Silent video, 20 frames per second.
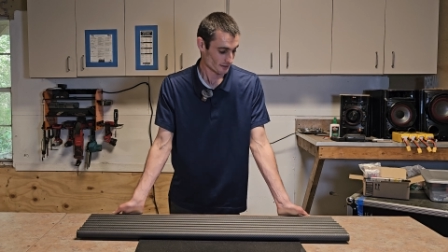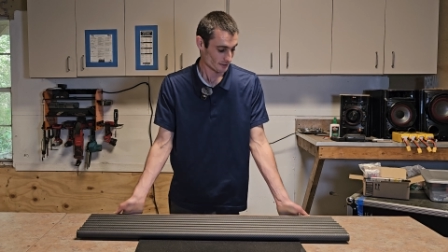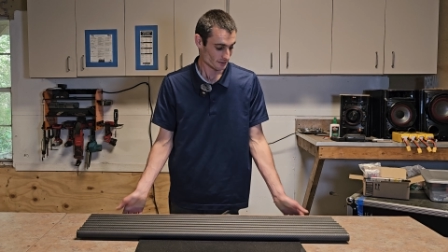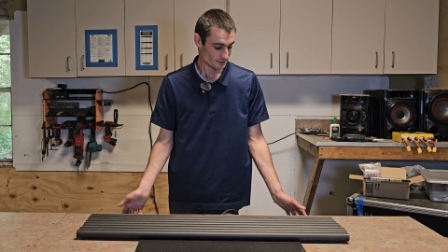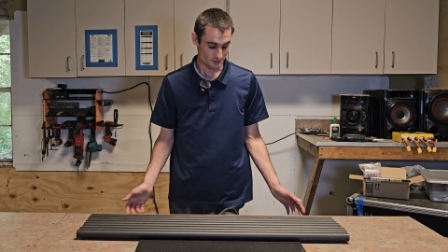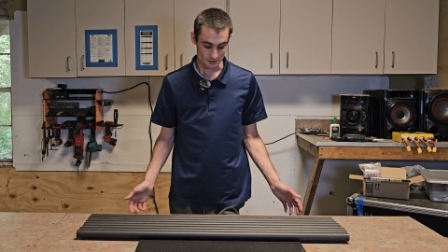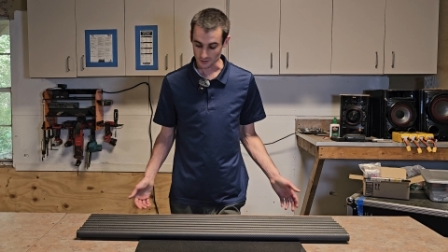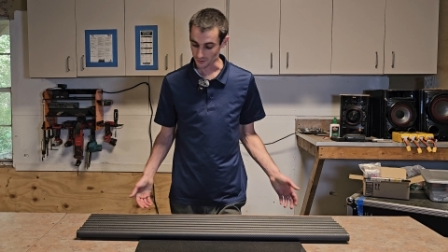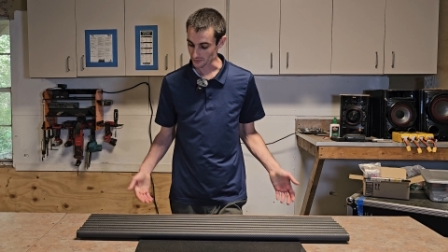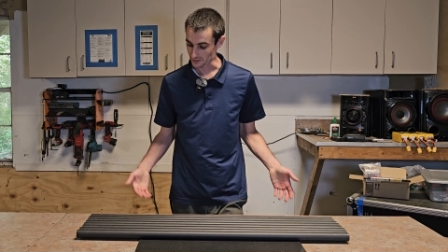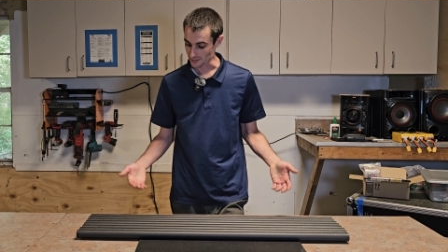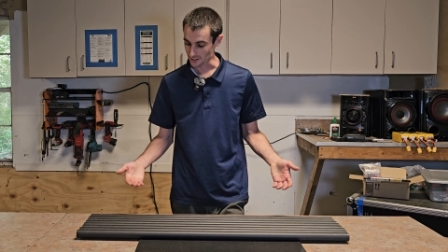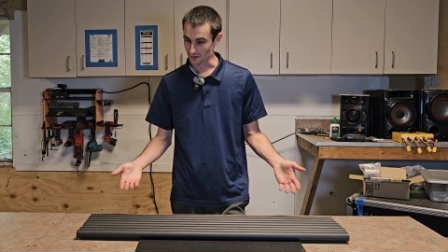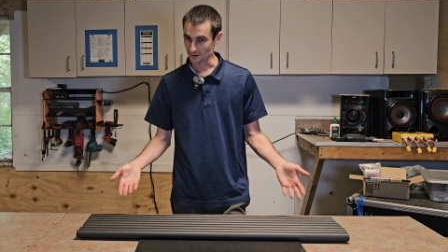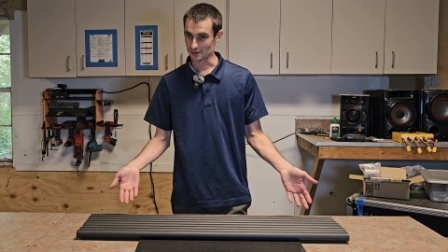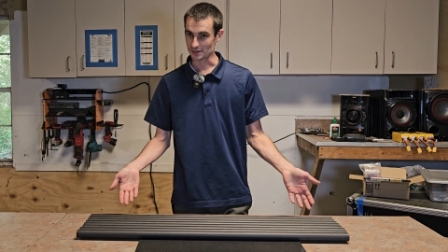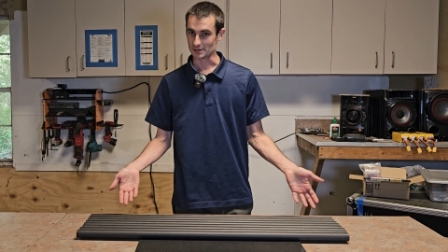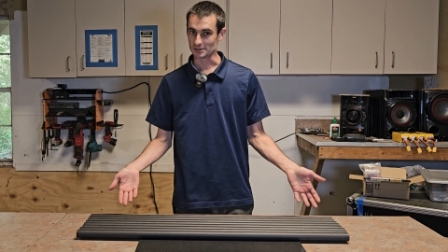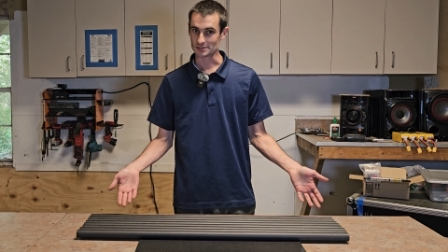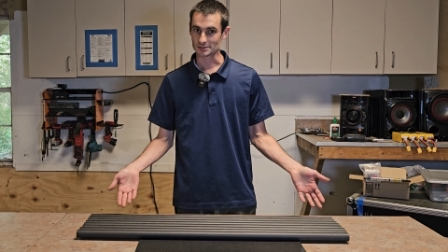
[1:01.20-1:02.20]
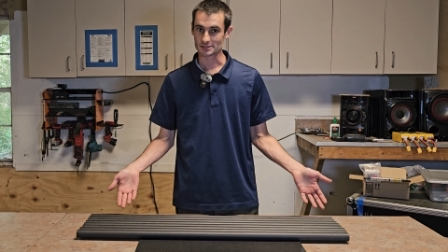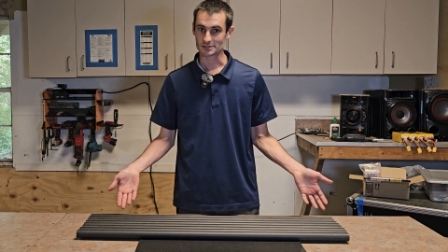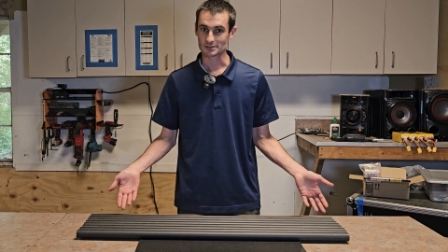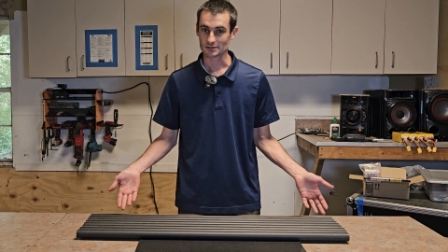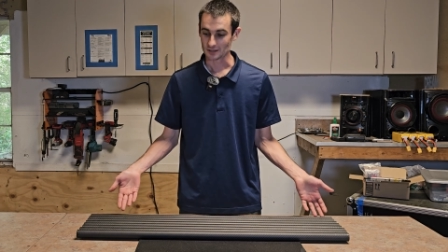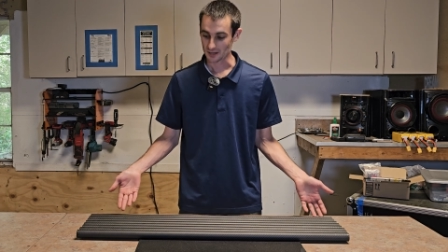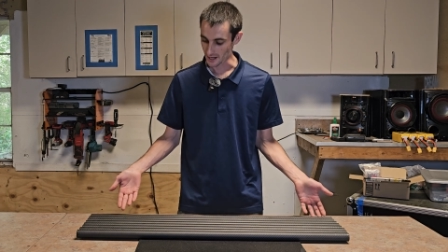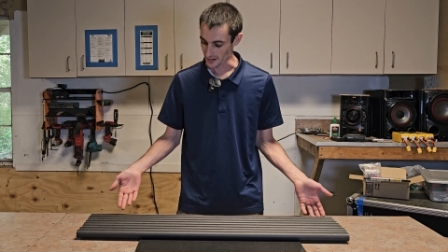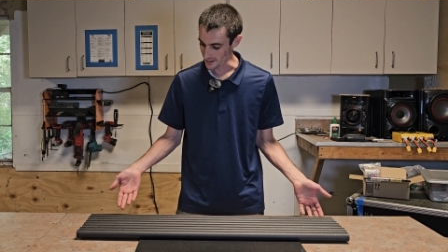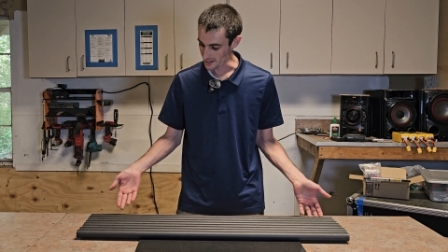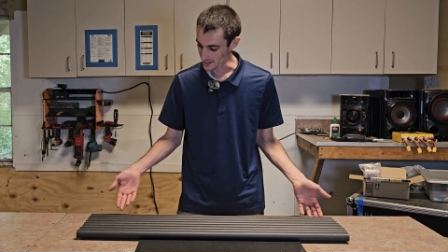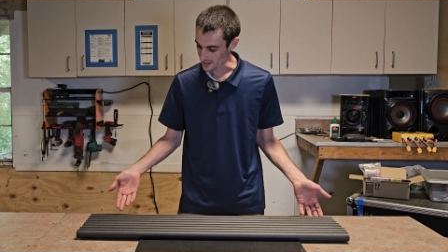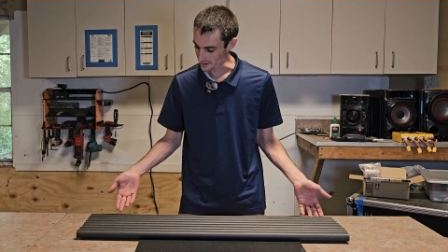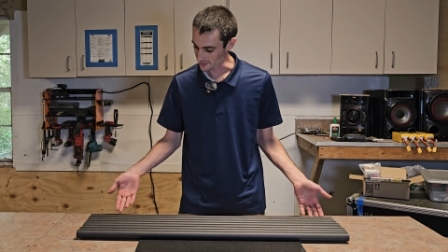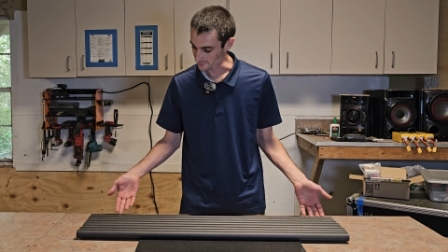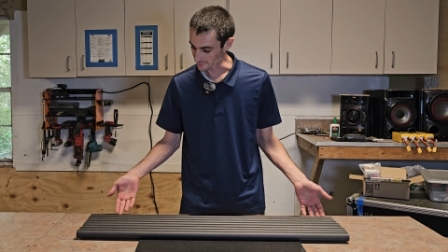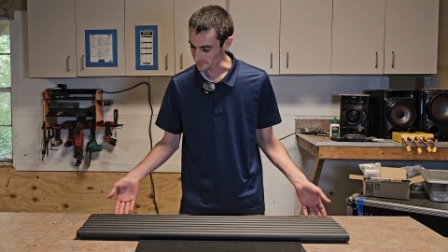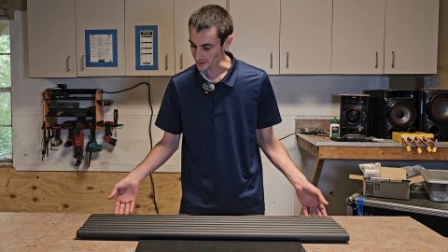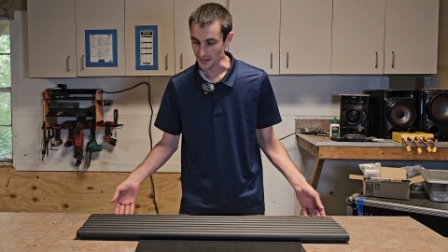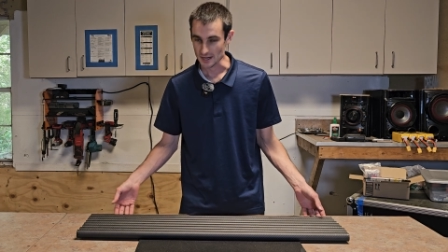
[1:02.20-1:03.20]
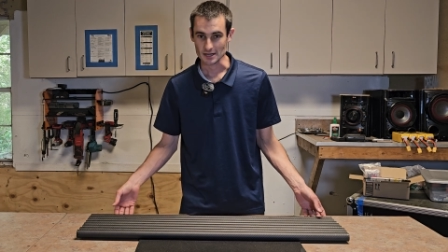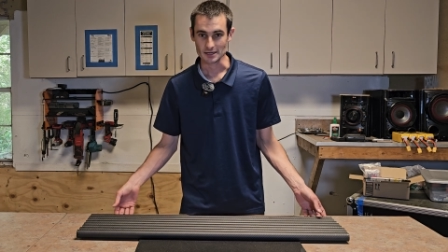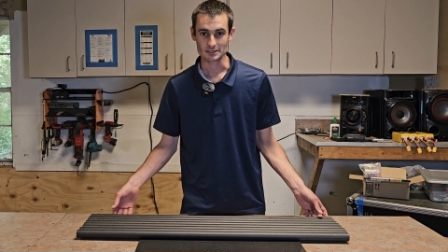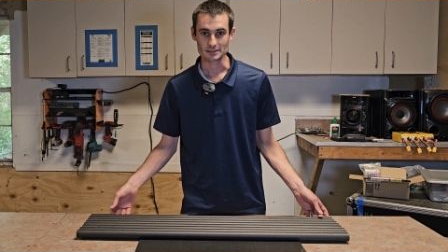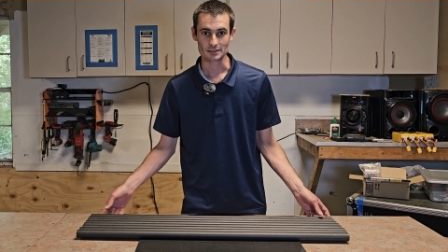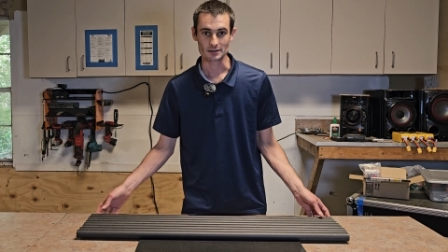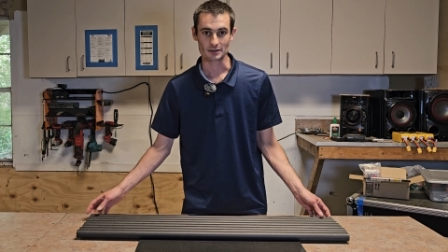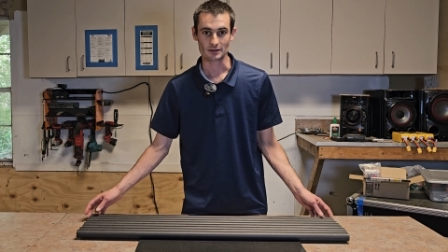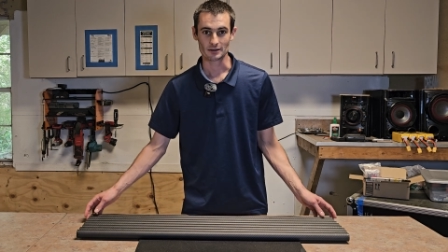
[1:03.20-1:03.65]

So here it is. I have eight